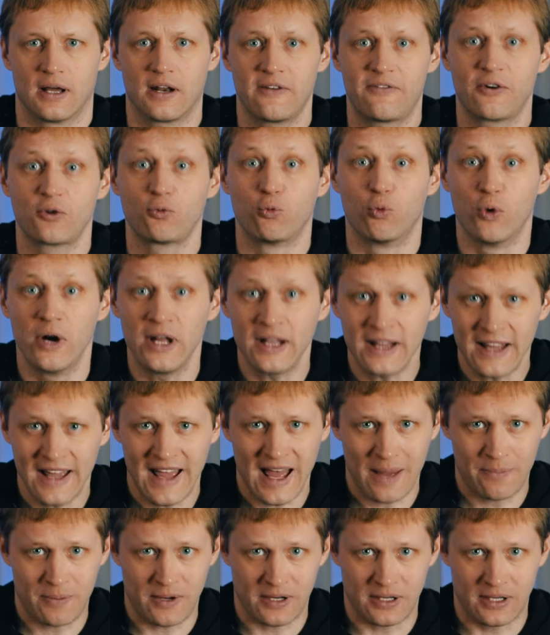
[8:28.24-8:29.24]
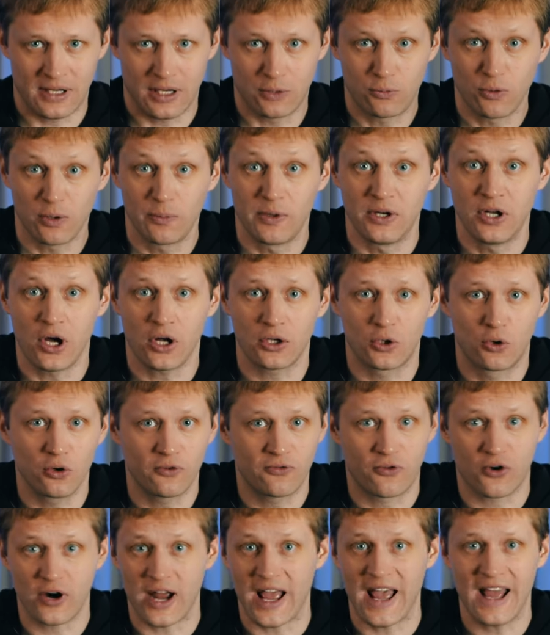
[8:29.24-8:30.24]
And if it will happen, it will be not
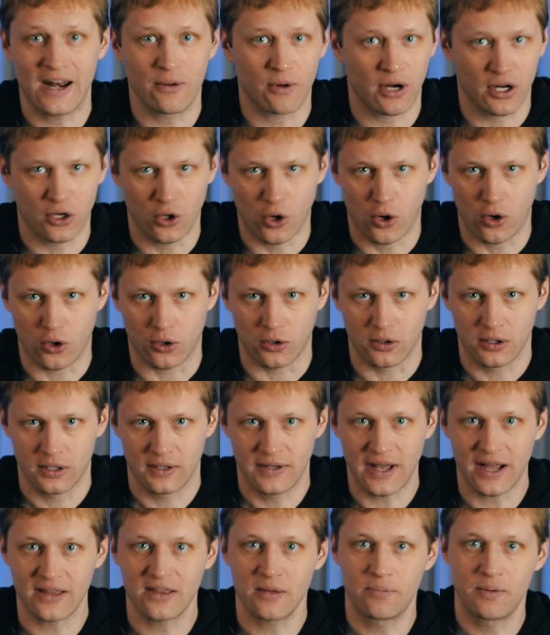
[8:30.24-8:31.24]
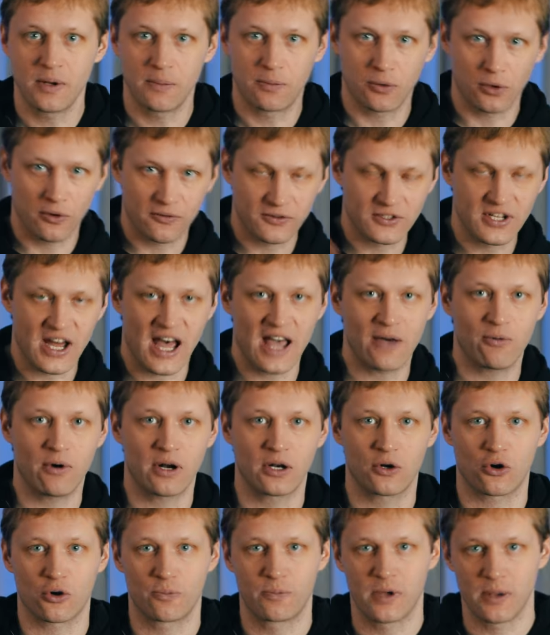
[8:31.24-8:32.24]
good for anyone at all, neither people of
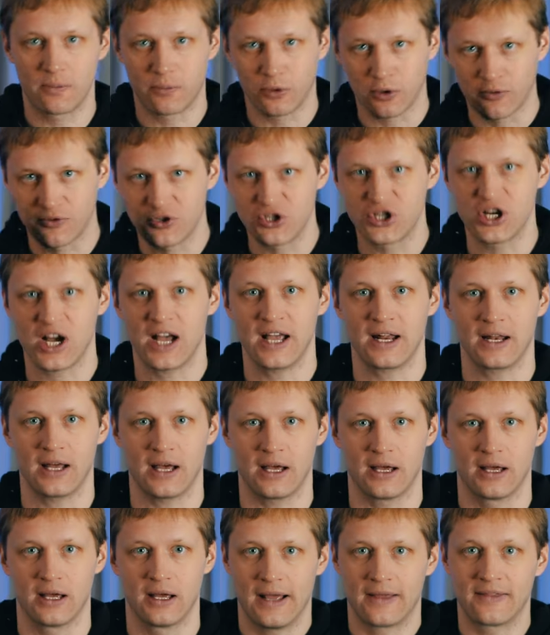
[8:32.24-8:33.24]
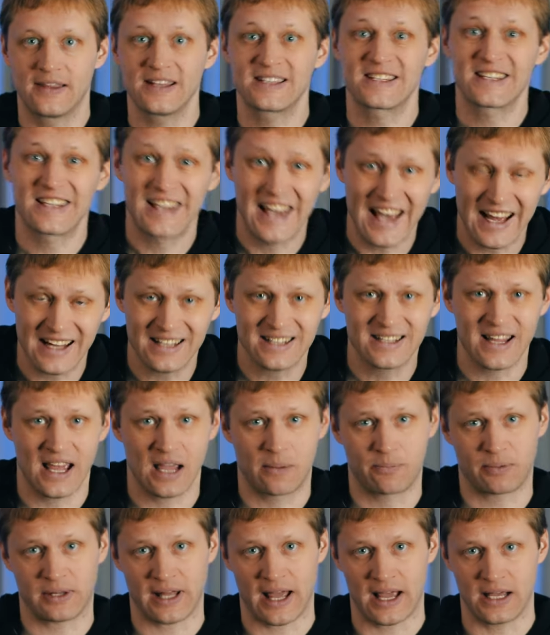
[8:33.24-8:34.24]
Taiwan nor people of China. And this can
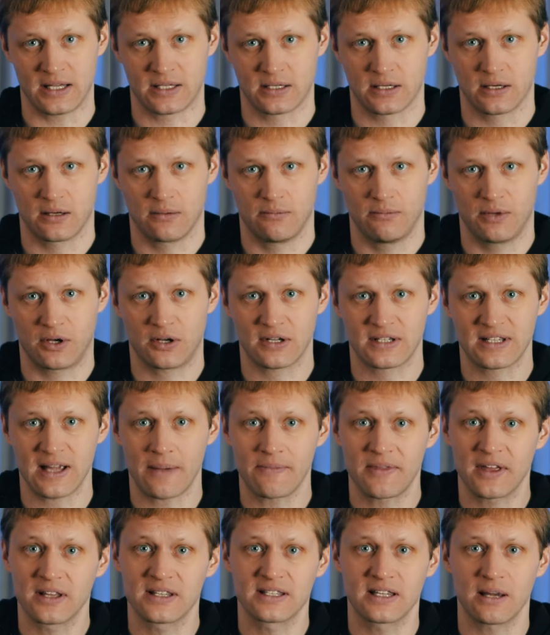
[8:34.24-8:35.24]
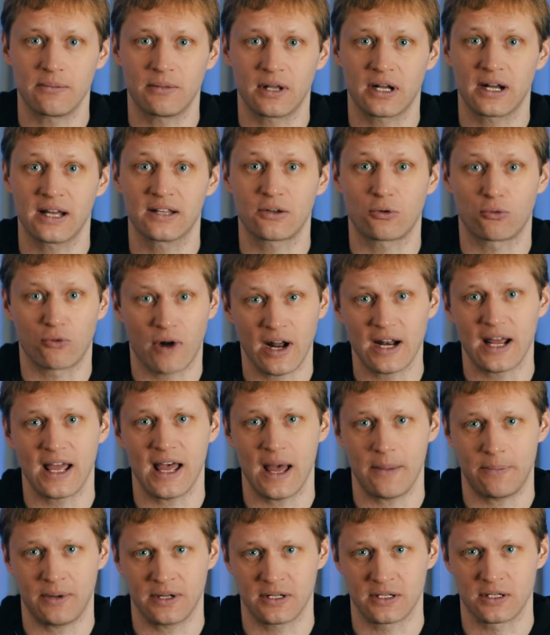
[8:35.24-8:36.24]
take place, because something similar had already
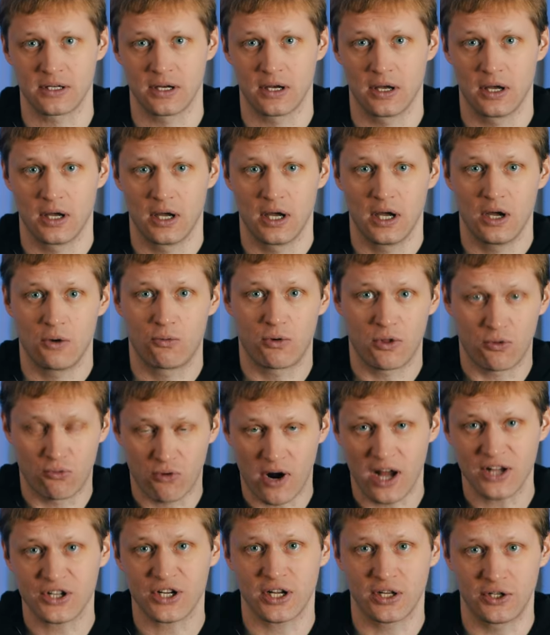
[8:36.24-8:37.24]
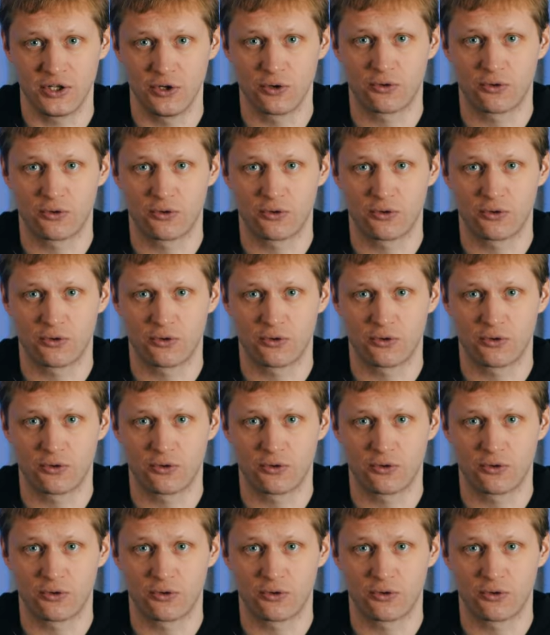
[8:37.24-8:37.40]
happened with Russia and